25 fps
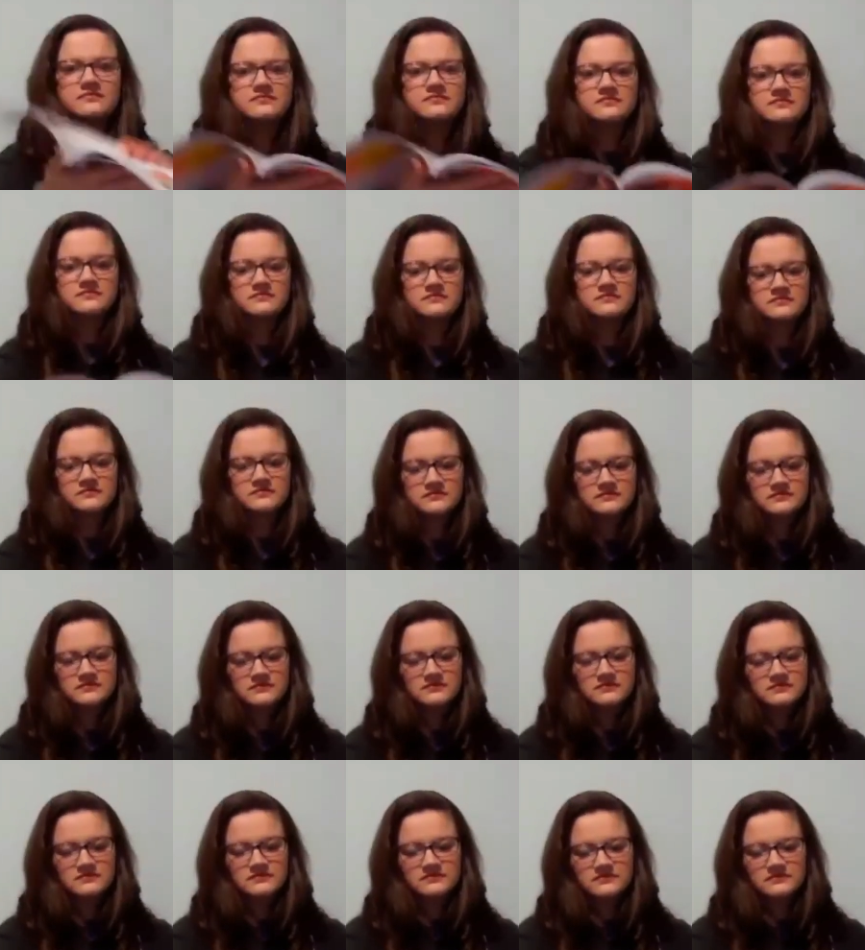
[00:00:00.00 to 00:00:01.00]

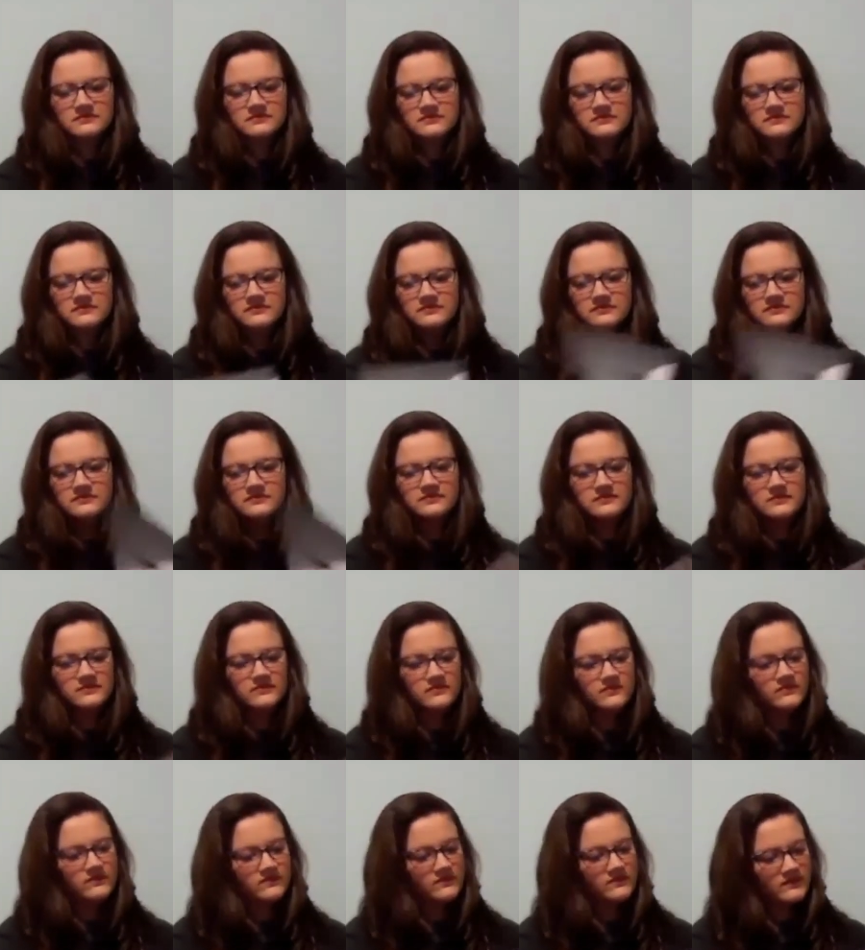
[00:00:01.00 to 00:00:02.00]

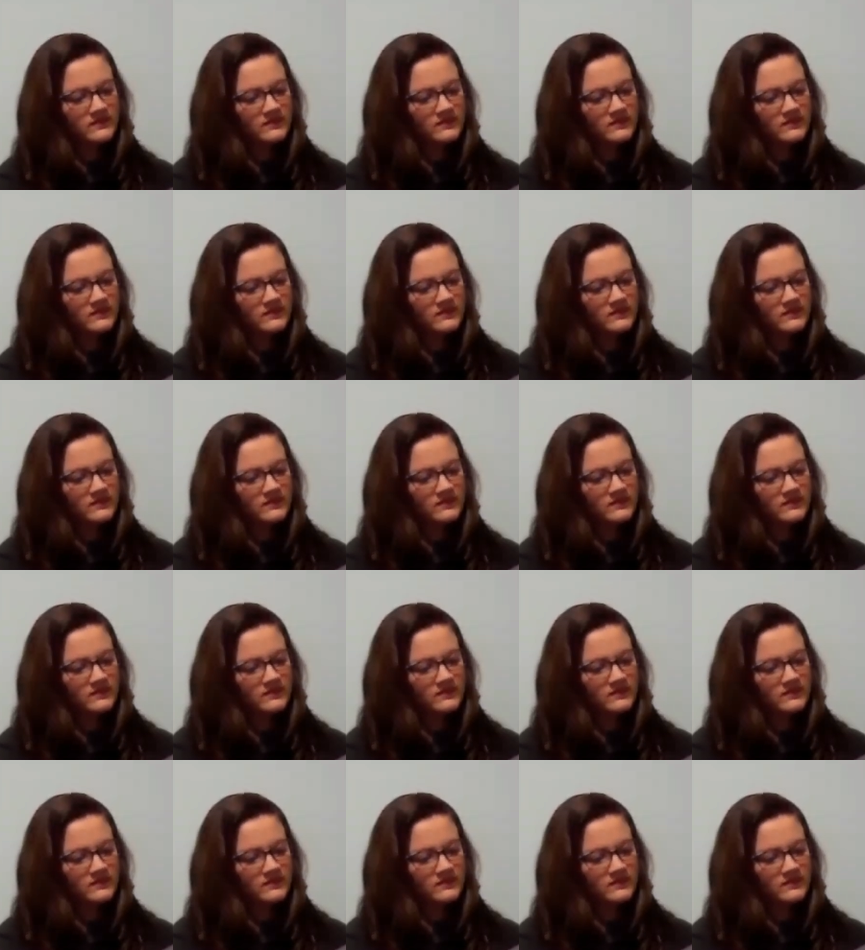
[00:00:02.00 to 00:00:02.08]
[no speech]